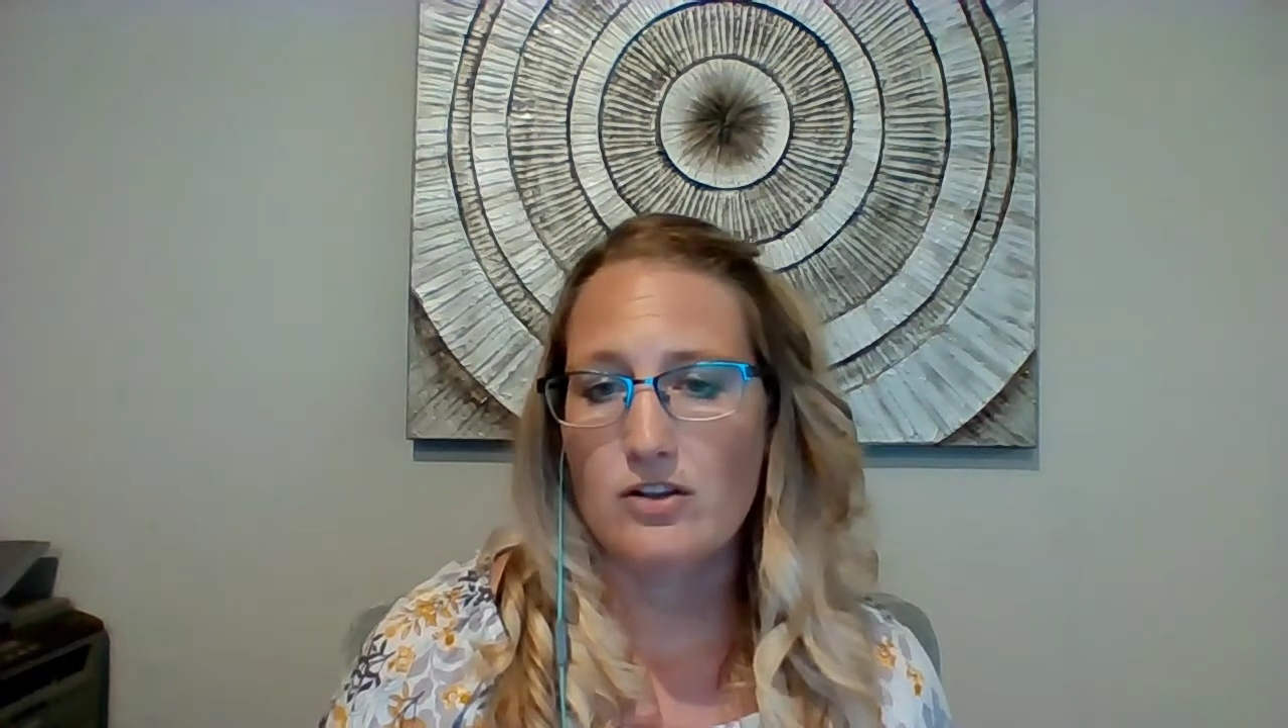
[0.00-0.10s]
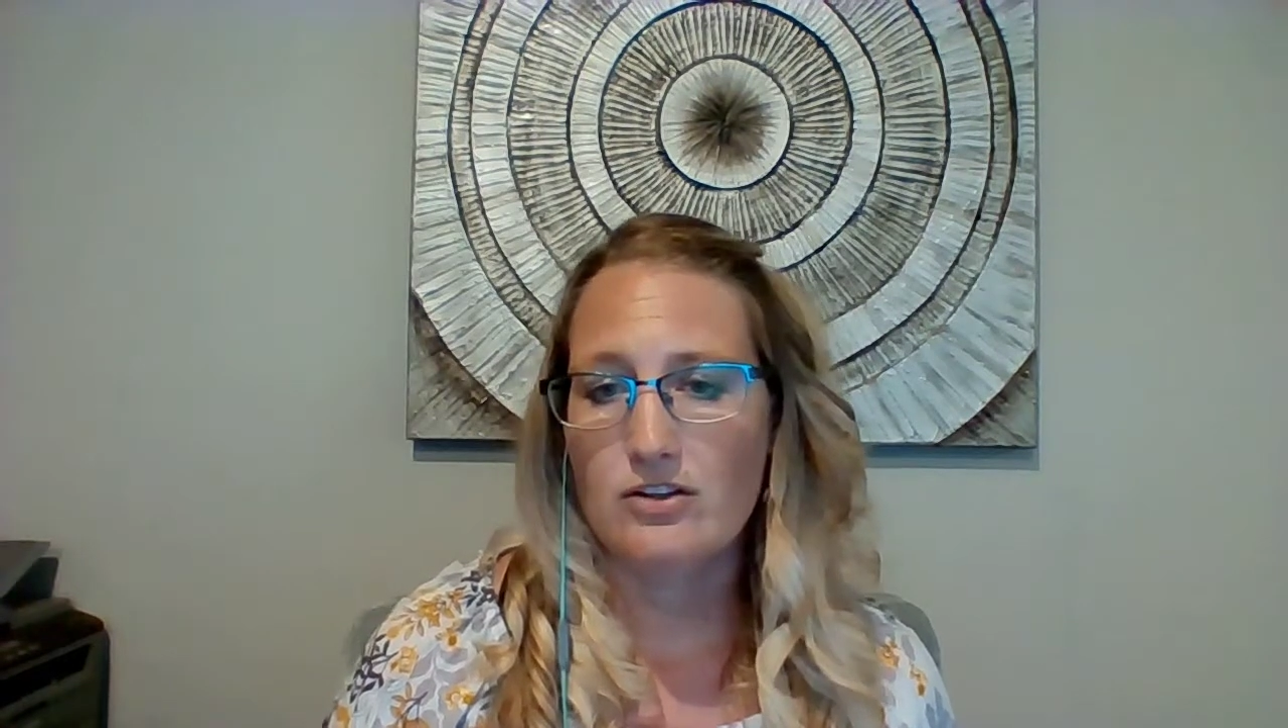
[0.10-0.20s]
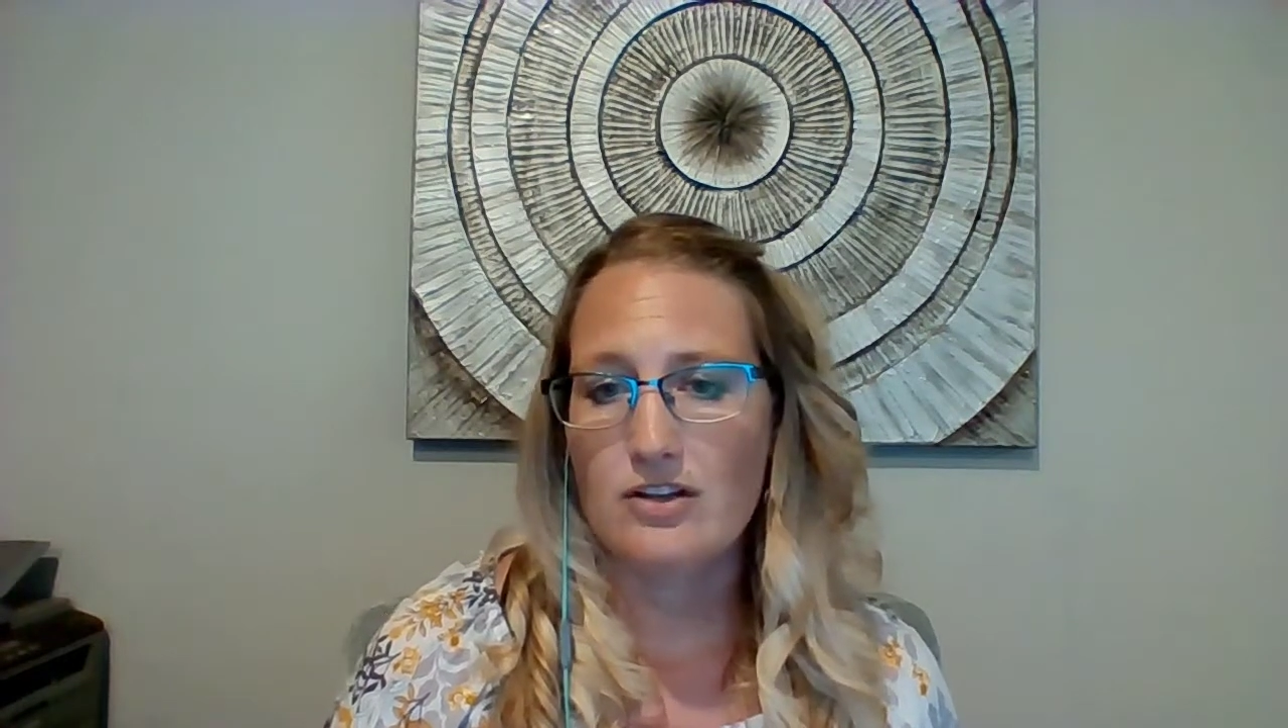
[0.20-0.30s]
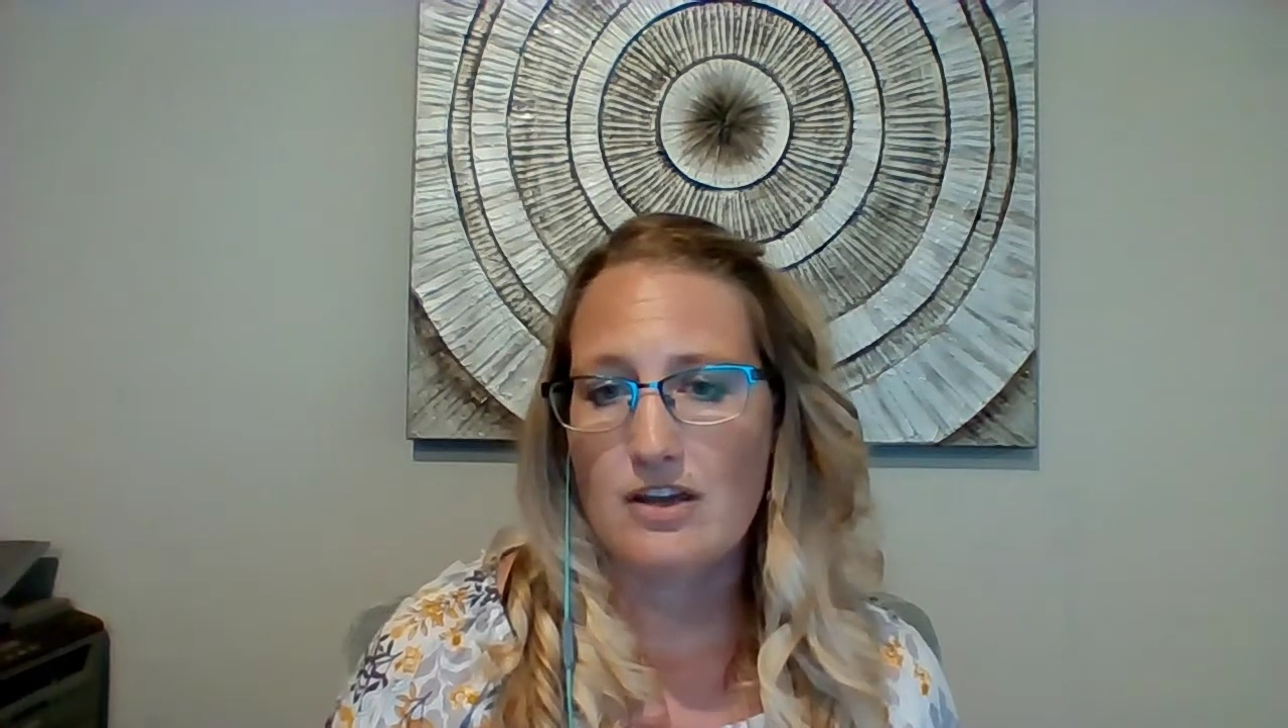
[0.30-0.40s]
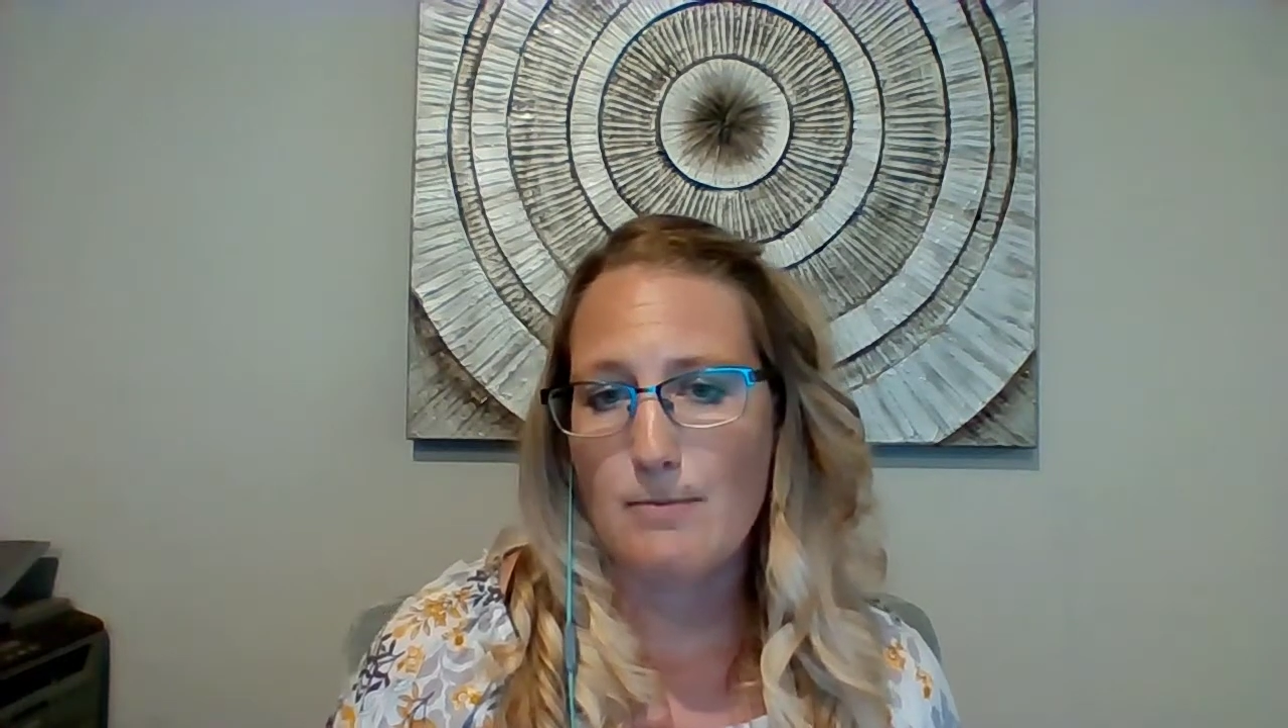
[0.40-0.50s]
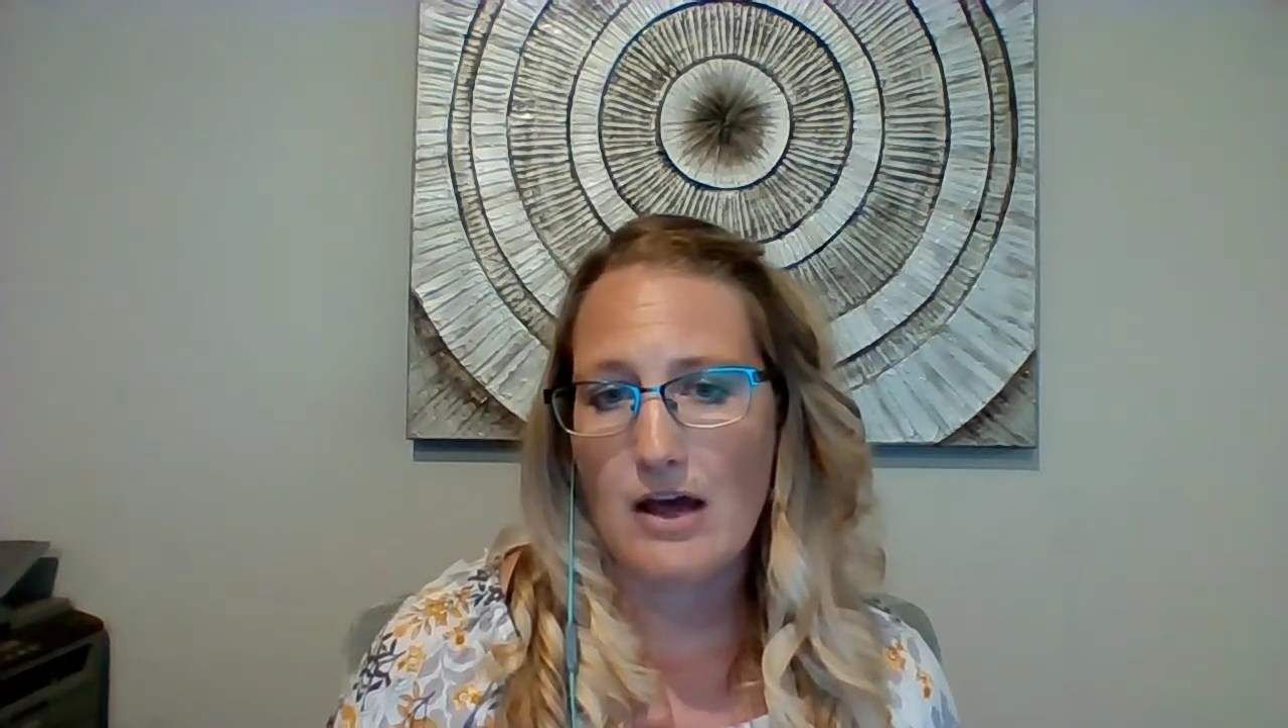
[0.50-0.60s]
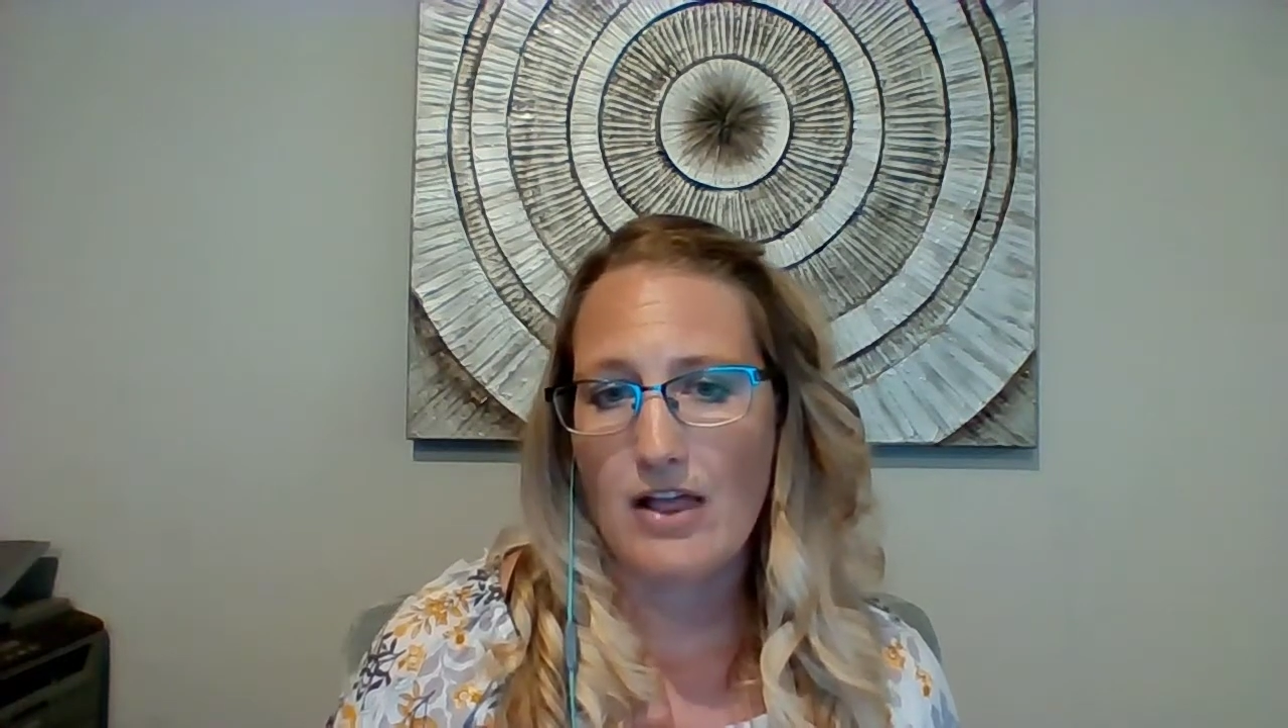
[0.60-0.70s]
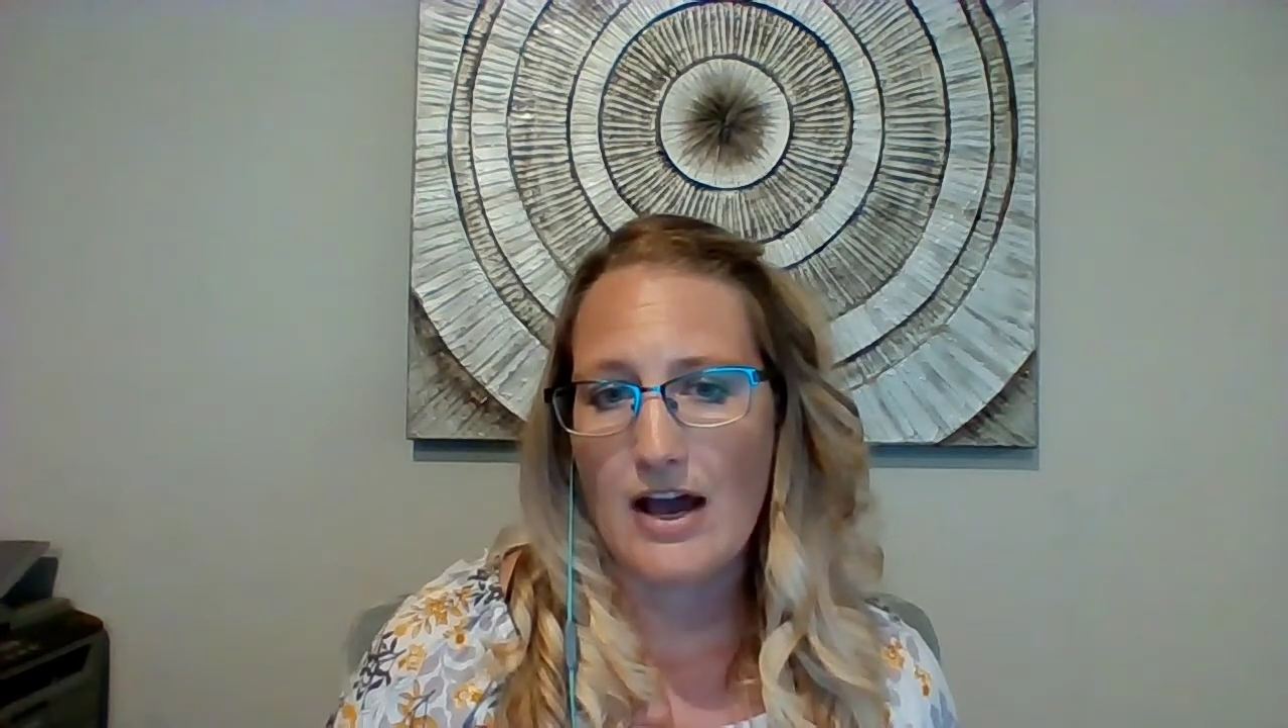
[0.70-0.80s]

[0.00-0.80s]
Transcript: little email